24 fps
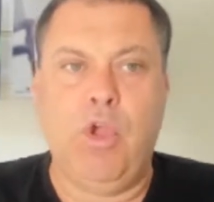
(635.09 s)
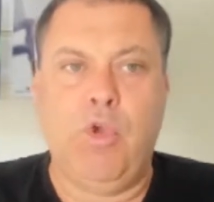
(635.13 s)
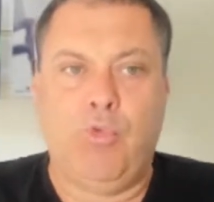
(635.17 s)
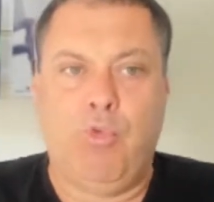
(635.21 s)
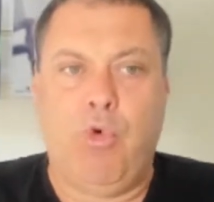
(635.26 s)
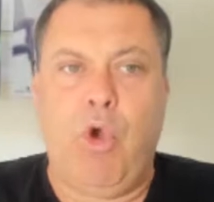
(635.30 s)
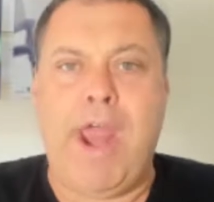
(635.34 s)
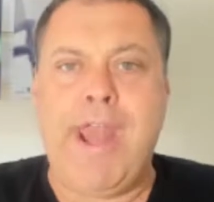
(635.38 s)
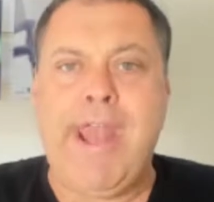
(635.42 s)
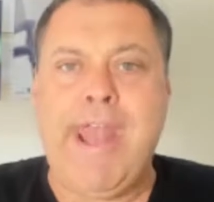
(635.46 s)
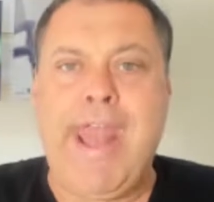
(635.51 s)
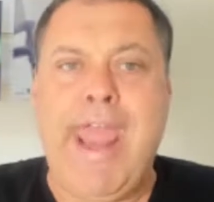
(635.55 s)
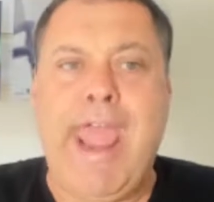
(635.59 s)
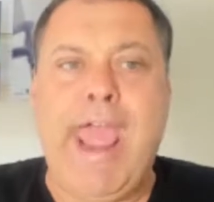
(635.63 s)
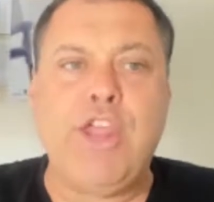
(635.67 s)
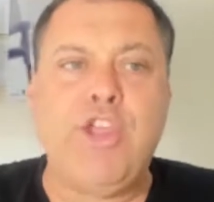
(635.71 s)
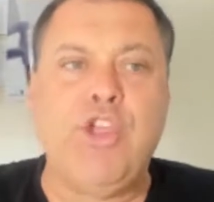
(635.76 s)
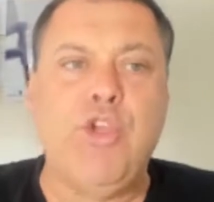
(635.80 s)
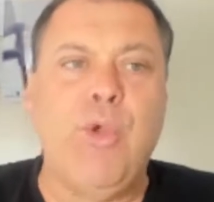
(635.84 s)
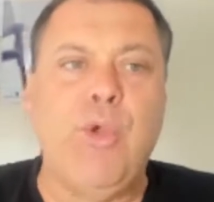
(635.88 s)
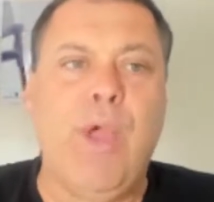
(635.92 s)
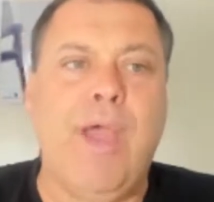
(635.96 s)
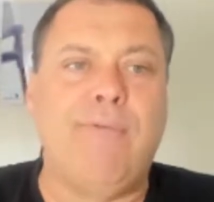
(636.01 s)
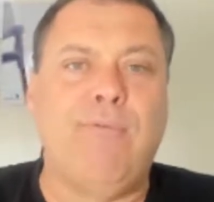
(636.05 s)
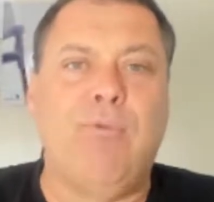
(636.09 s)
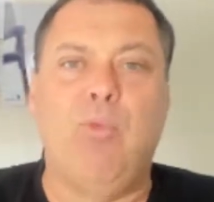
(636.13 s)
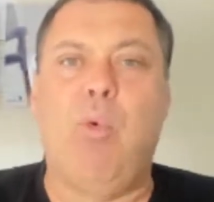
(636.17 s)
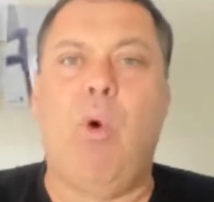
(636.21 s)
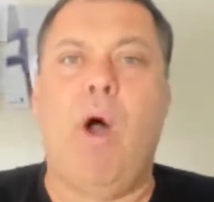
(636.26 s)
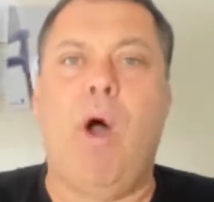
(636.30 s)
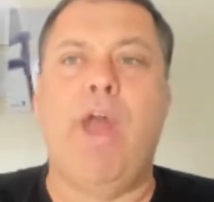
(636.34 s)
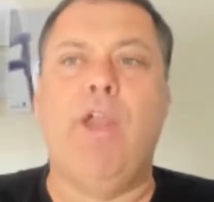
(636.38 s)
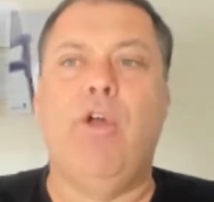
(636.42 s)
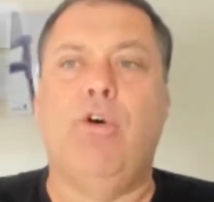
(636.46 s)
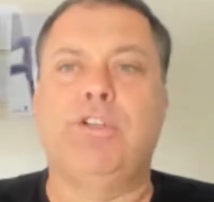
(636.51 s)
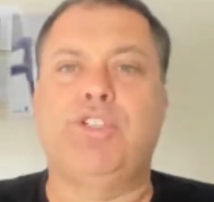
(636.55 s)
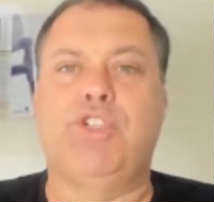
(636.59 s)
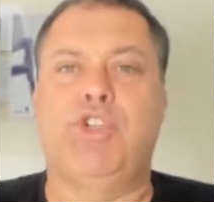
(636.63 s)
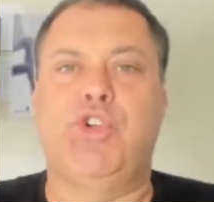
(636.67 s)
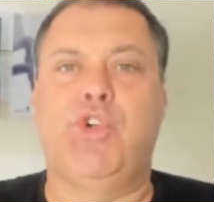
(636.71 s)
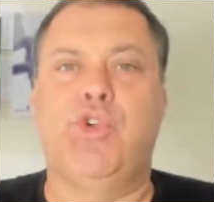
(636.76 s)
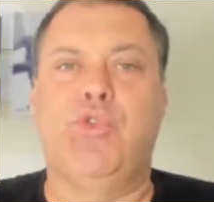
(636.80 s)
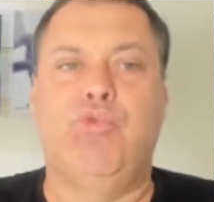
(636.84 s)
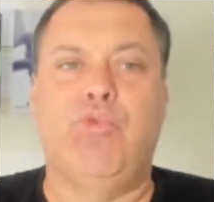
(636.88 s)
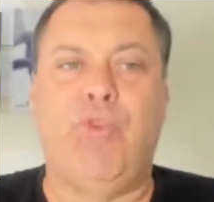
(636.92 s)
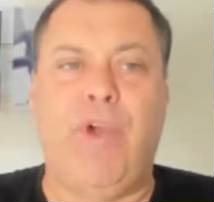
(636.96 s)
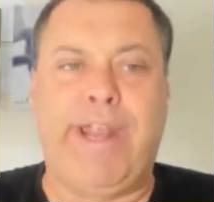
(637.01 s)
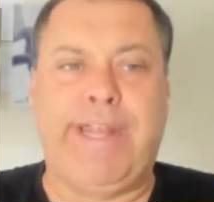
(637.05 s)
Right now, you have one or
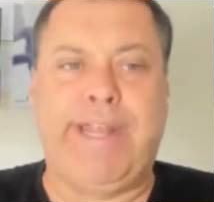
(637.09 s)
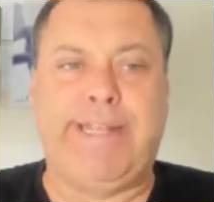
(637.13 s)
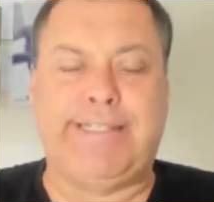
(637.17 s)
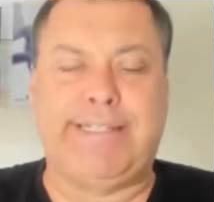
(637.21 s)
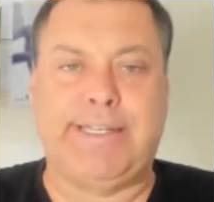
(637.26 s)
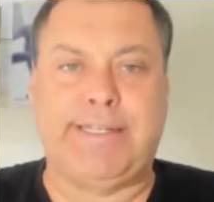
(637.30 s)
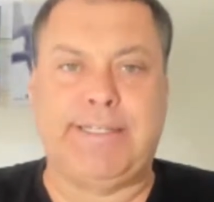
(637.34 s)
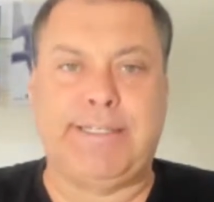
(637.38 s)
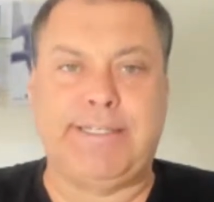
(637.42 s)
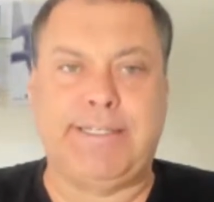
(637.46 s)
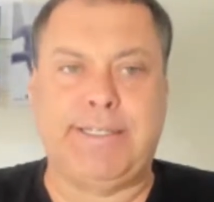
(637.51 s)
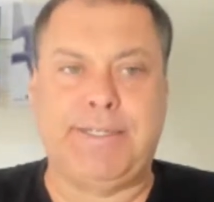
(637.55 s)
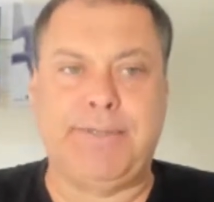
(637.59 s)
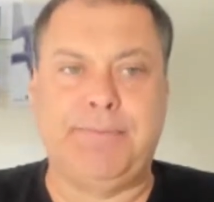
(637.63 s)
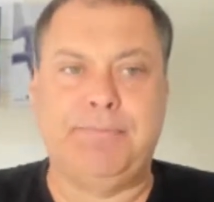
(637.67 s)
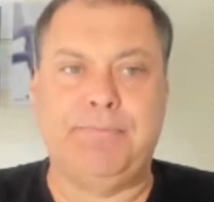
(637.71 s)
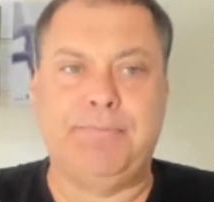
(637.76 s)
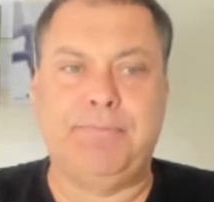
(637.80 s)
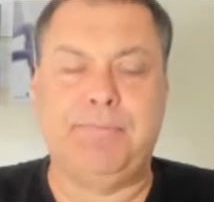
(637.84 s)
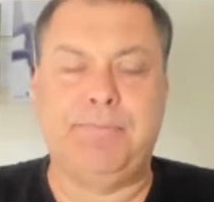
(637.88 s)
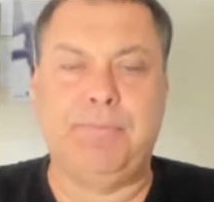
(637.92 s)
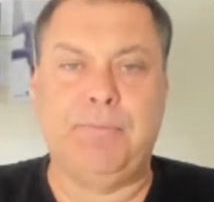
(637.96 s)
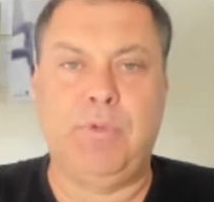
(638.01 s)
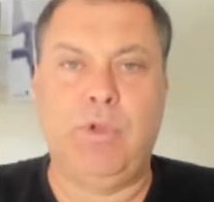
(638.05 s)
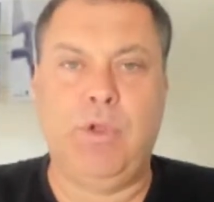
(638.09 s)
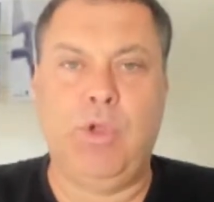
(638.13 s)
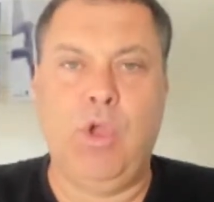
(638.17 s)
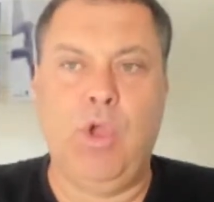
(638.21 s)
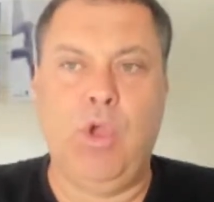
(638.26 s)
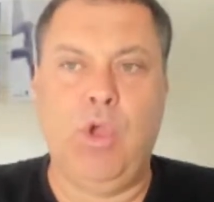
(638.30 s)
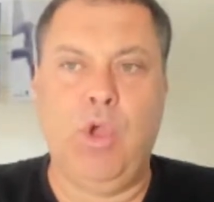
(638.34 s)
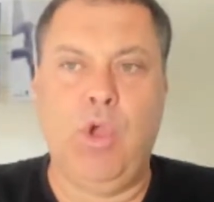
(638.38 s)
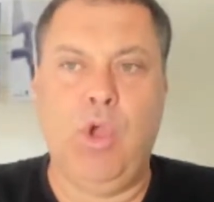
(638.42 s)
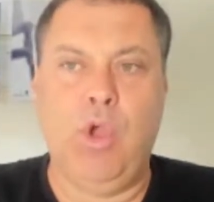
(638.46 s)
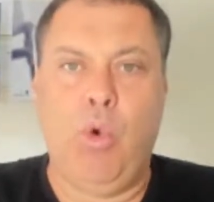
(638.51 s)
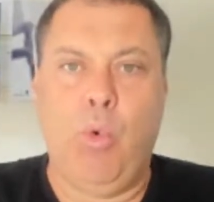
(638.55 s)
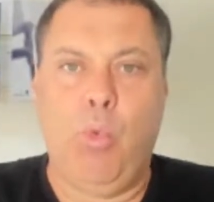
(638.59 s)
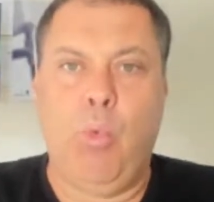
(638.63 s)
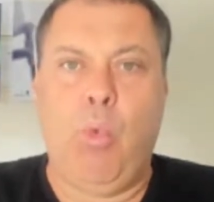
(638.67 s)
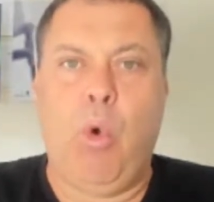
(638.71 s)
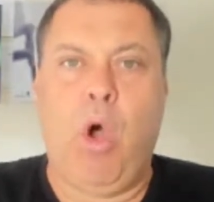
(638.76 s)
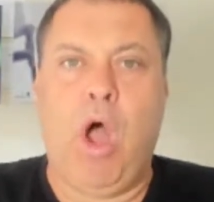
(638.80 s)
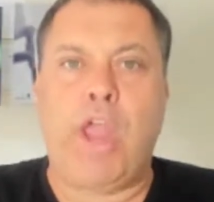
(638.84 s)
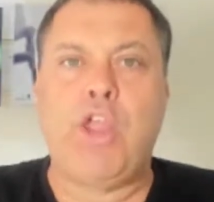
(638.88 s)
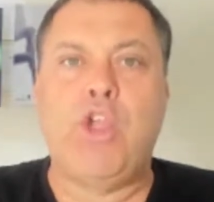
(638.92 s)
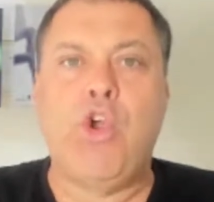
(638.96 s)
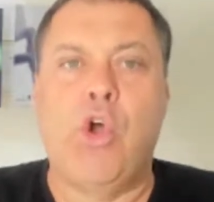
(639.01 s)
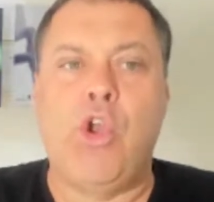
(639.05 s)
two reasons
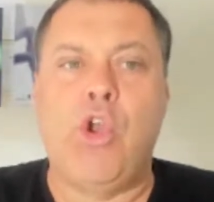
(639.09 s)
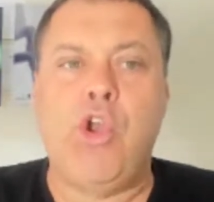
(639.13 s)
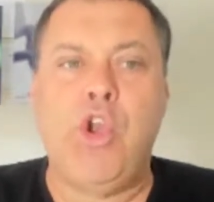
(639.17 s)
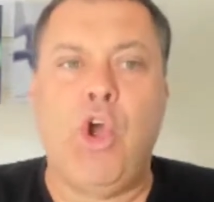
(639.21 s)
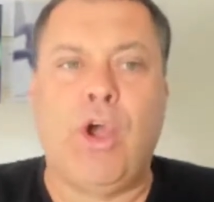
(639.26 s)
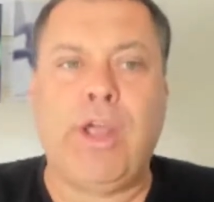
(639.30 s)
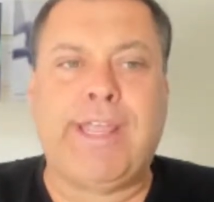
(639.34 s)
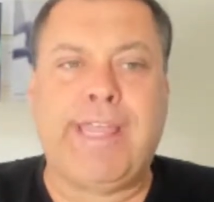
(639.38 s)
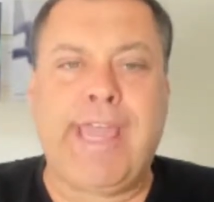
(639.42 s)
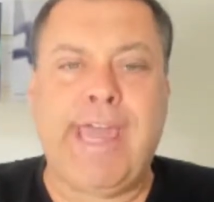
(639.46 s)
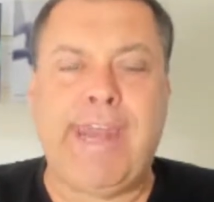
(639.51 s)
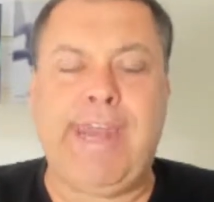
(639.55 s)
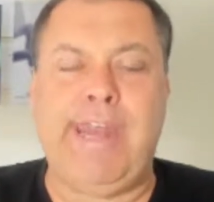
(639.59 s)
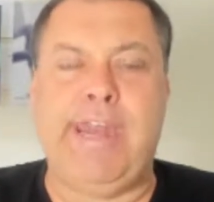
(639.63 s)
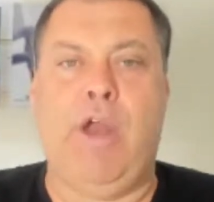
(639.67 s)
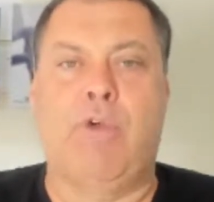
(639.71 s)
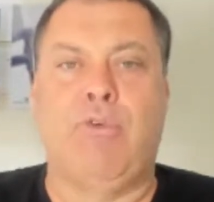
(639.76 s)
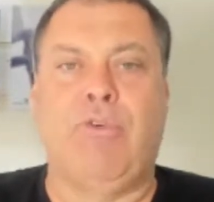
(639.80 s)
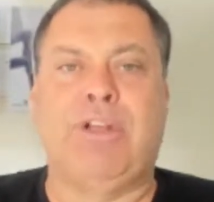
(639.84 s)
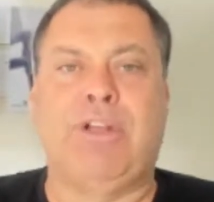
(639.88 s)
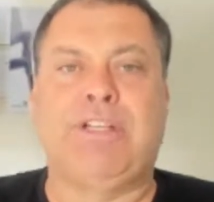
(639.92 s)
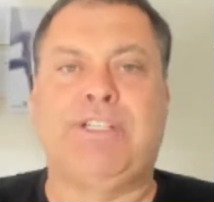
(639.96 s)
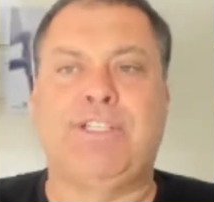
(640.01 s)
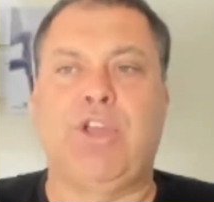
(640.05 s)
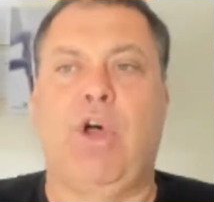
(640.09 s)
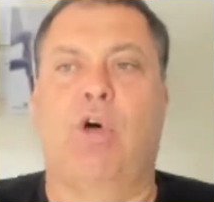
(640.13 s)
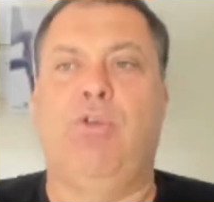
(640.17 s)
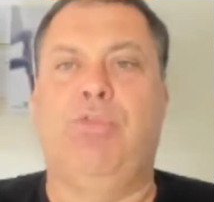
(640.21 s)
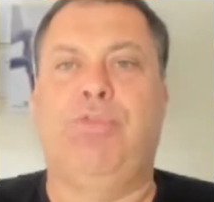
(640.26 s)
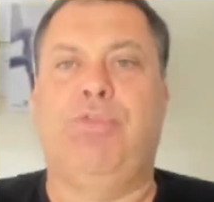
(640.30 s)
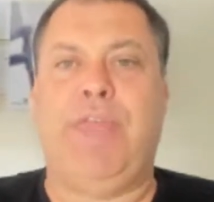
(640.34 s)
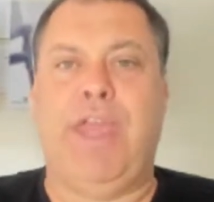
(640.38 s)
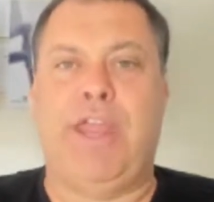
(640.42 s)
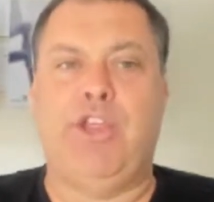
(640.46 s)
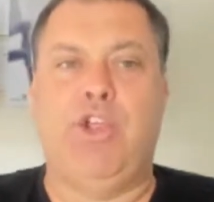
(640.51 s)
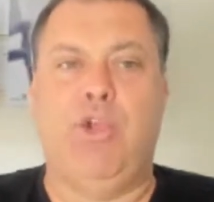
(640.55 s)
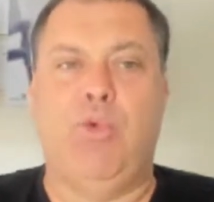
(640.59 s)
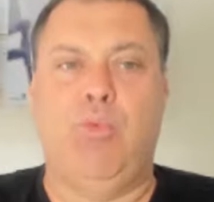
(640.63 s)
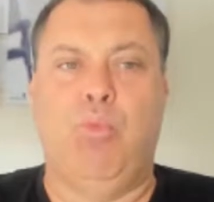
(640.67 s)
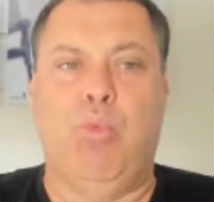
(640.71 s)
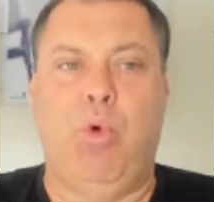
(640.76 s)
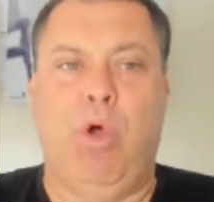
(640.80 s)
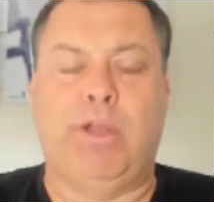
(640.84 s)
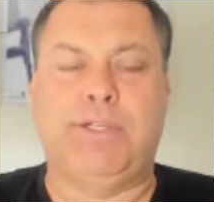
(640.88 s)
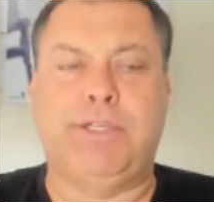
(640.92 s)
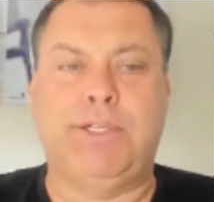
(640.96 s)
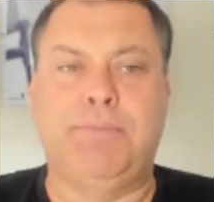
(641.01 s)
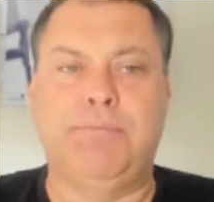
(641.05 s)
why you're not getting a result that you
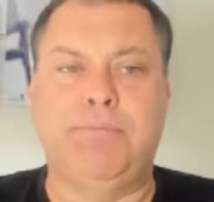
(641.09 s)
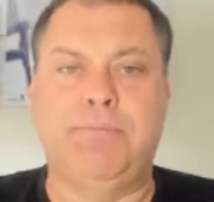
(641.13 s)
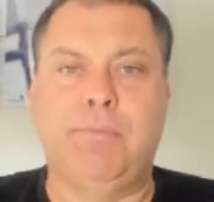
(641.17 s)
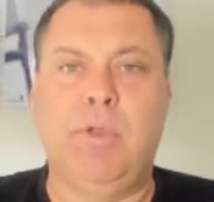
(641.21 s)
want.